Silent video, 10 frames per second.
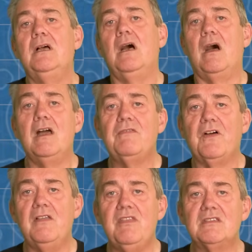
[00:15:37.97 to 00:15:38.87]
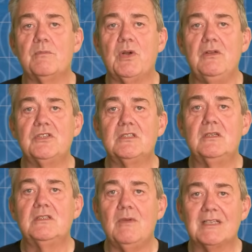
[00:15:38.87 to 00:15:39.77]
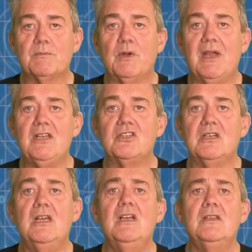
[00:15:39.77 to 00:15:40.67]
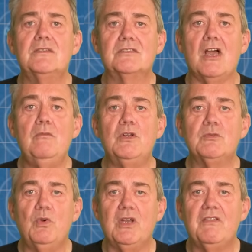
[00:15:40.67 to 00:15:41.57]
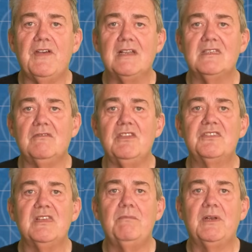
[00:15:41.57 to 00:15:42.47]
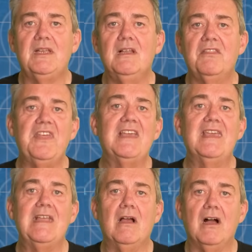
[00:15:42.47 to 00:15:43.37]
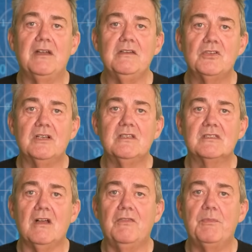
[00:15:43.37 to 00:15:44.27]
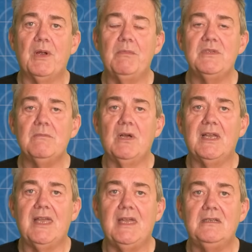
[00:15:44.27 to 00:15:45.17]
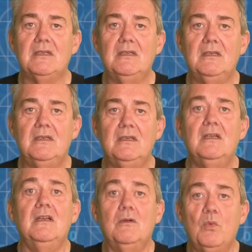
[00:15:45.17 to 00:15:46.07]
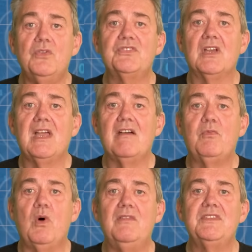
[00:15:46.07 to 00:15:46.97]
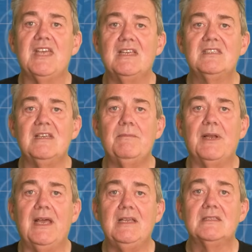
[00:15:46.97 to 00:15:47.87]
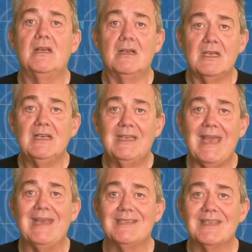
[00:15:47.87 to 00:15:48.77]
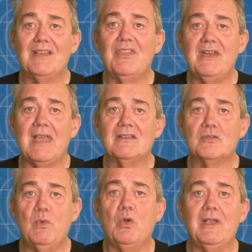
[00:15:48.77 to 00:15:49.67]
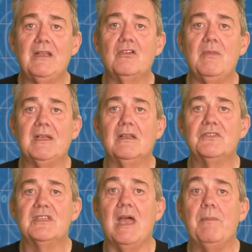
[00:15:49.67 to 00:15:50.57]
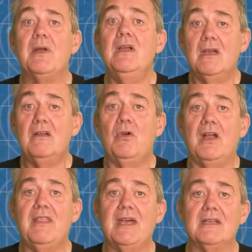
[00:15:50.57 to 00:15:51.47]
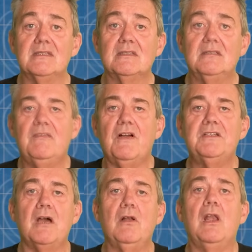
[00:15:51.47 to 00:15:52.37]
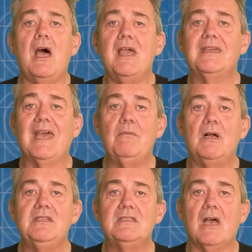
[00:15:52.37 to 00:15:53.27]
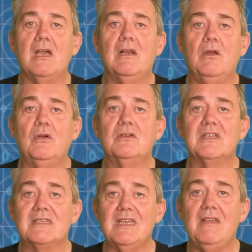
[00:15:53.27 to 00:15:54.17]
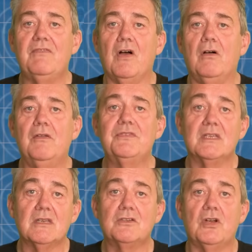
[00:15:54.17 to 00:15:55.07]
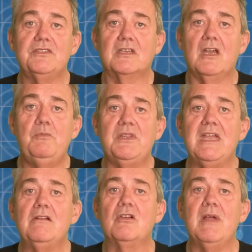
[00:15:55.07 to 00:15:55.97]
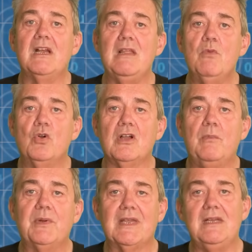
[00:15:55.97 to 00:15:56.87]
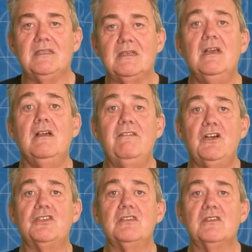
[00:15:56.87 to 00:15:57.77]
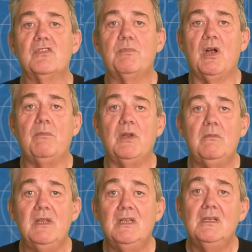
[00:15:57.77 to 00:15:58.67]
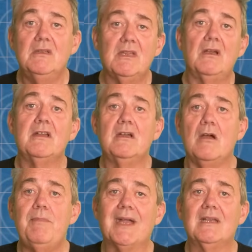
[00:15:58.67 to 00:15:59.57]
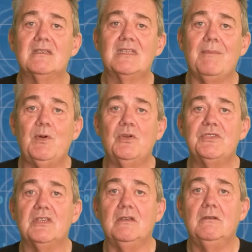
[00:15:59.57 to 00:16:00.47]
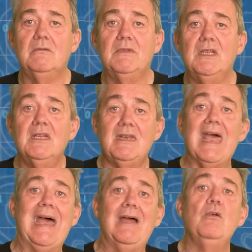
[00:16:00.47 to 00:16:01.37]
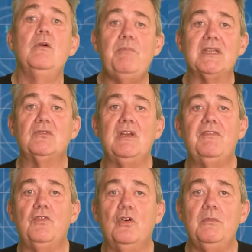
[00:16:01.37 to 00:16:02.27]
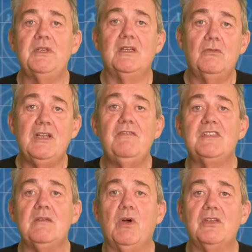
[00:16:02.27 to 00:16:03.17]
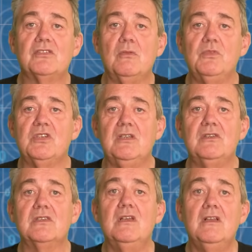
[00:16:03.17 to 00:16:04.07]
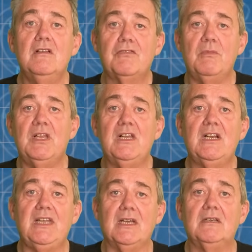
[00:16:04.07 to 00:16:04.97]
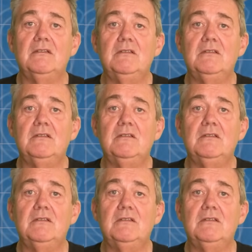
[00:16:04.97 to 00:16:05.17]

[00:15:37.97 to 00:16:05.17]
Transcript: I find this approach to exploration so much more effective than simply thinking hard and trying to solve the problems in my head. Once I have one test in place, I can guess at the next small incremental step and write that. If I don't like how my design looks as it evolves, as I try to cope with incrementally more complicated versions of the problem, then I can go back a step or two. Now, better informed, and revisit my assumptions from earlier.